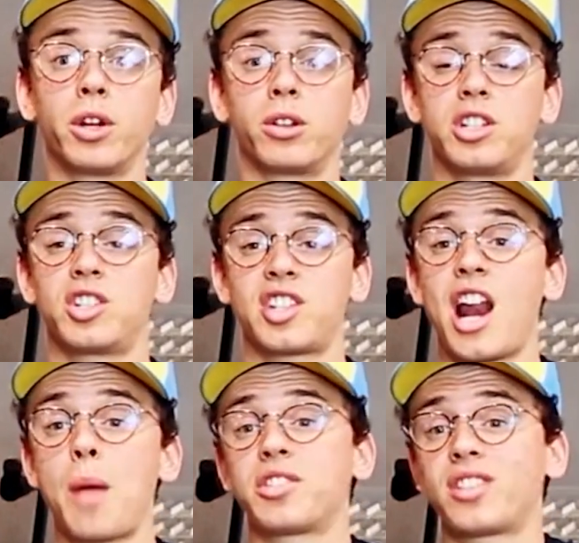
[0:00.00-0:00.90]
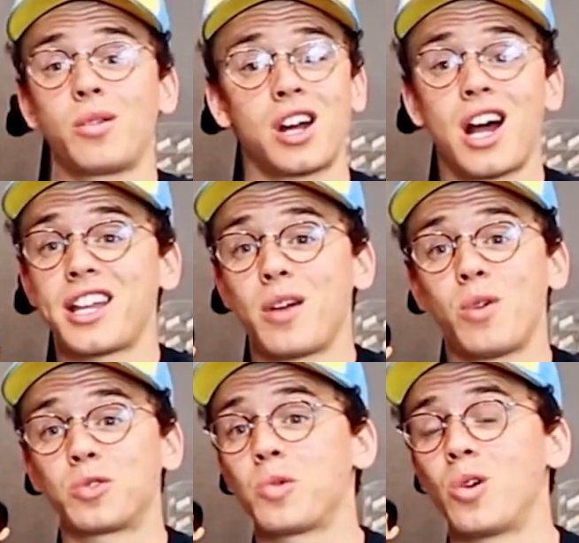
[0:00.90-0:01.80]
I'm literally just saying, I'm gonna say what
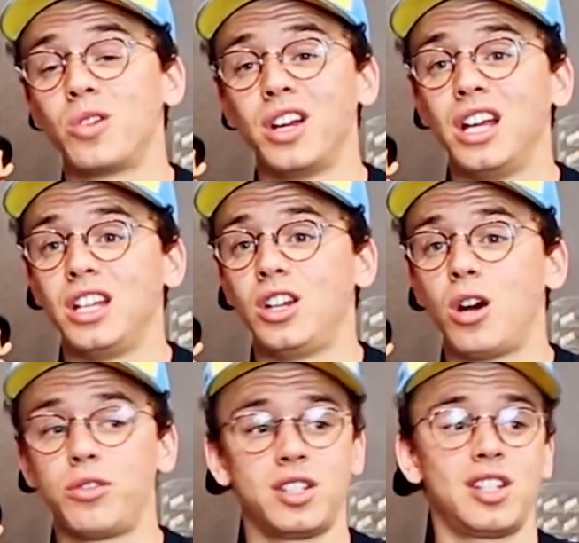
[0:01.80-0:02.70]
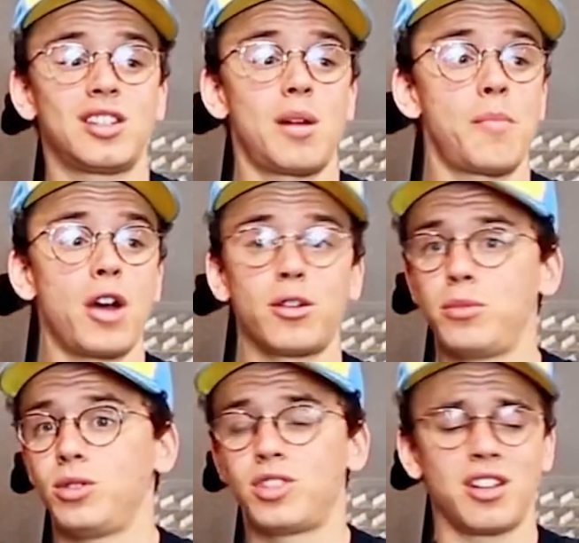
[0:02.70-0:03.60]
Kanye West won't. You know, this isn't about
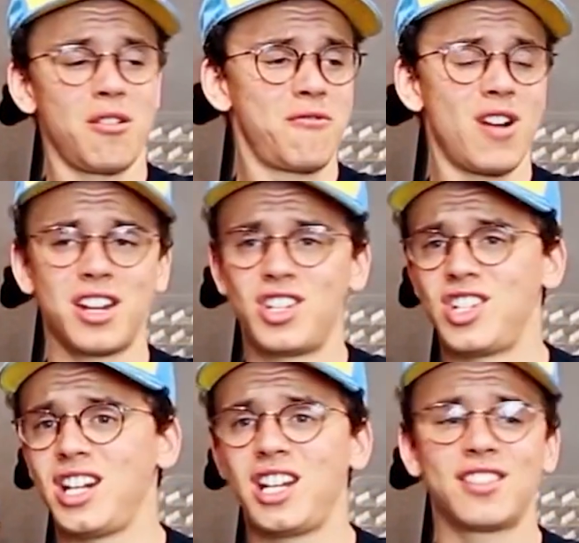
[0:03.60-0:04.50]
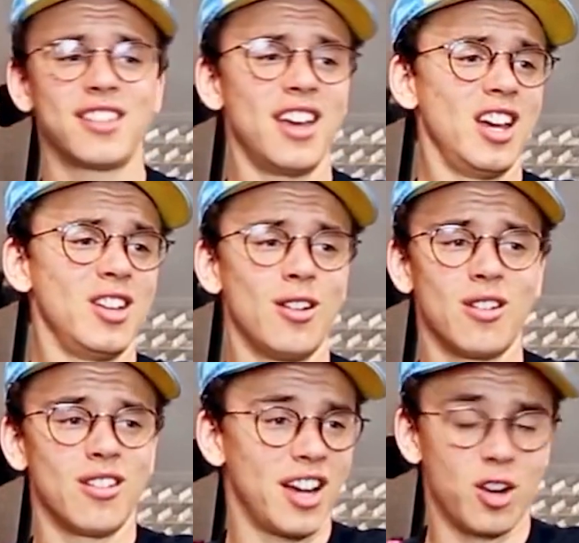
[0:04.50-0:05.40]
your music, you're a fucking genius,
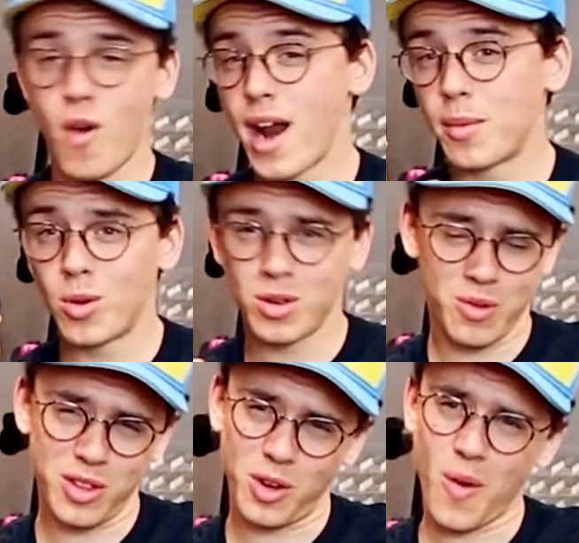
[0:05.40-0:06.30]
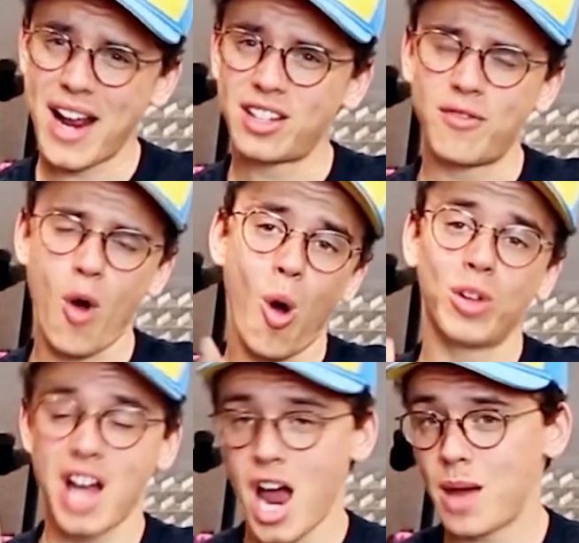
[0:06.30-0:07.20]
you're incredible, you're one of the greatest of
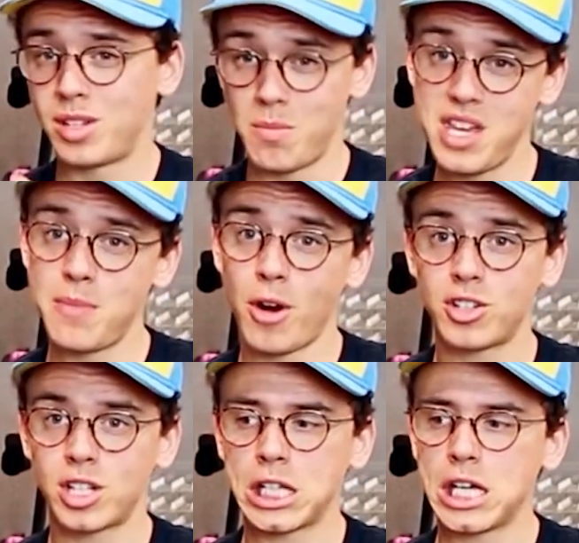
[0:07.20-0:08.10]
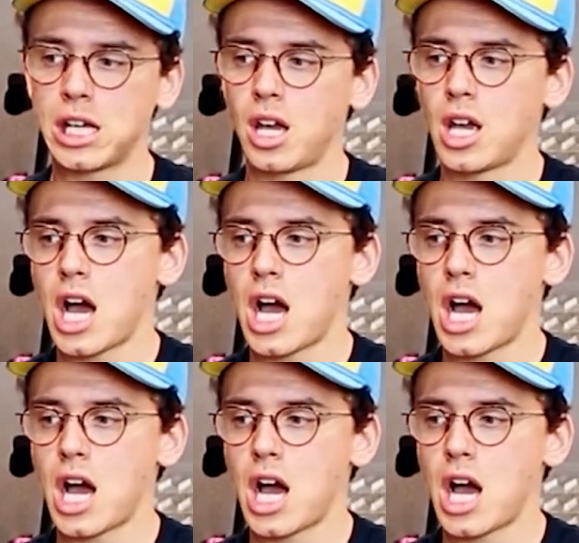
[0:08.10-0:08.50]
all time to me personally.